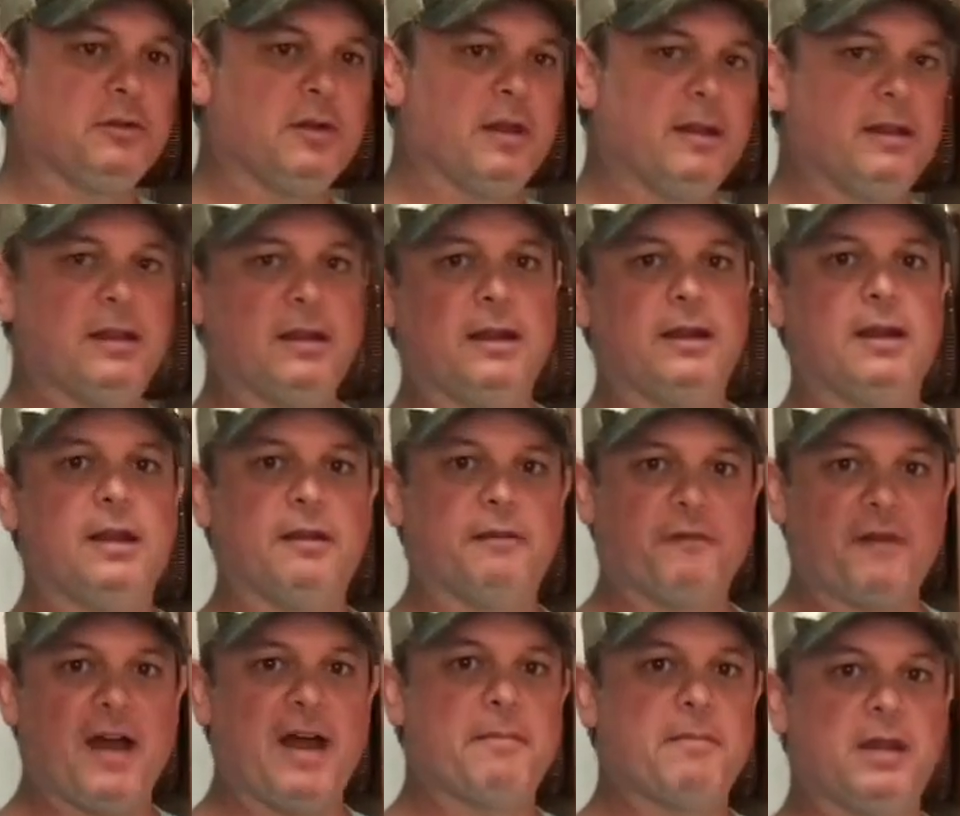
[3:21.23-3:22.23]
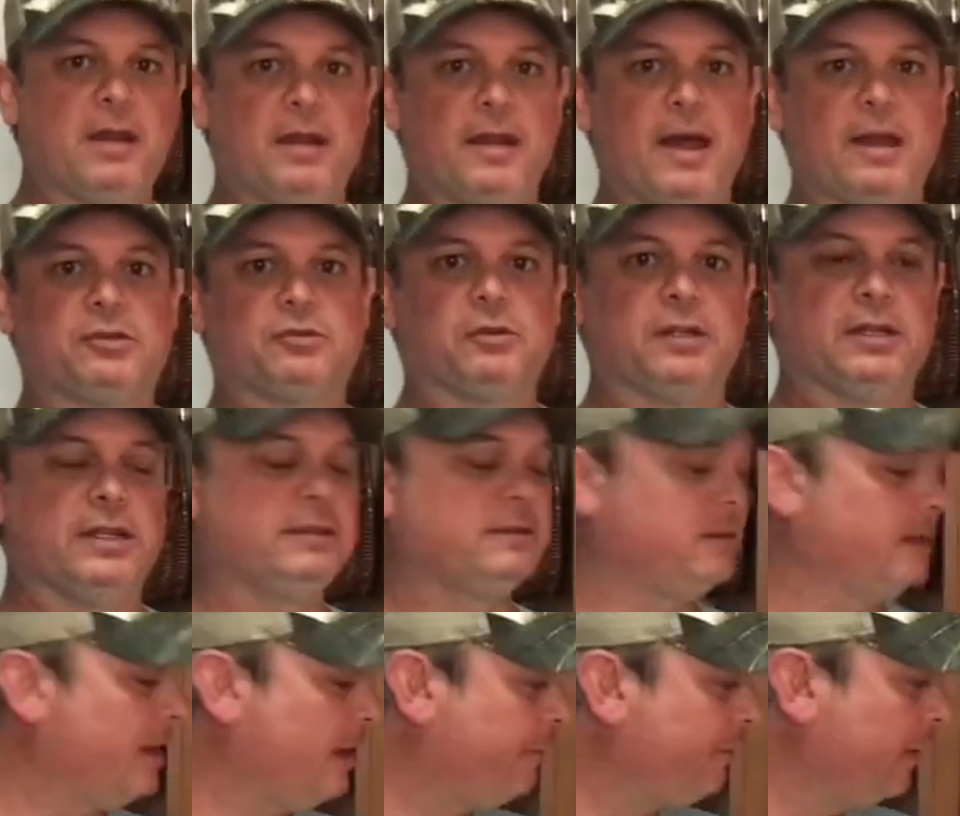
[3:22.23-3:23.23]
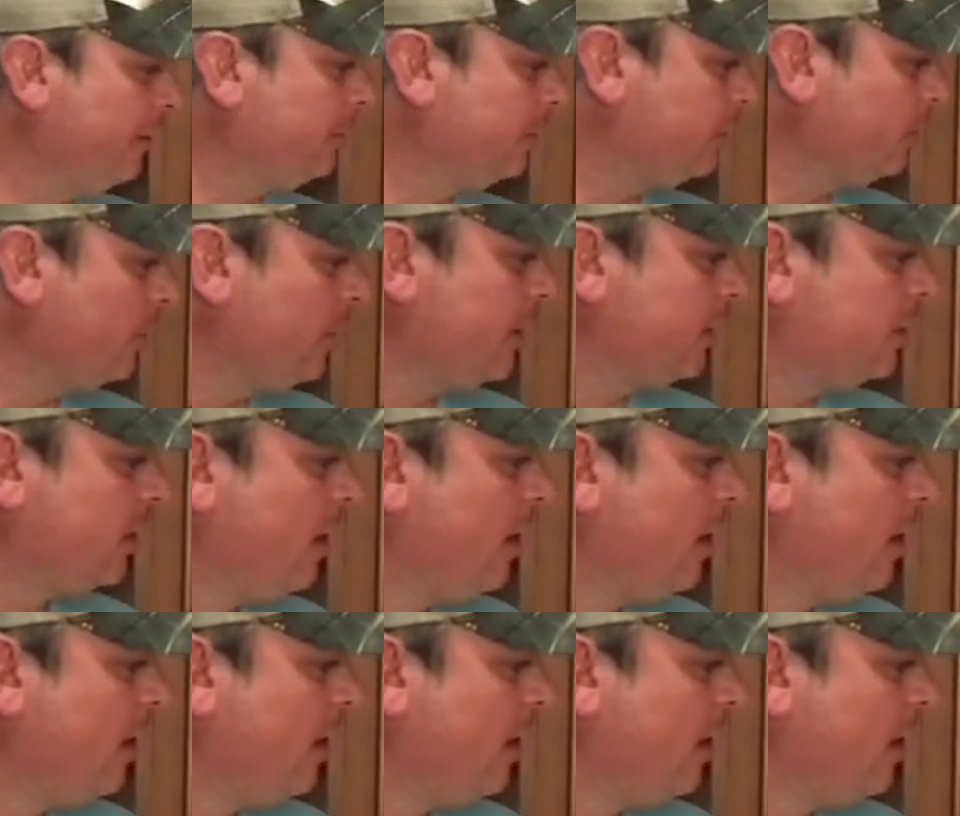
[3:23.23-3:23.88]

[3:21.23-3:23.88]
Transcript: and then did a five minute natural release, and then I flipped the switch.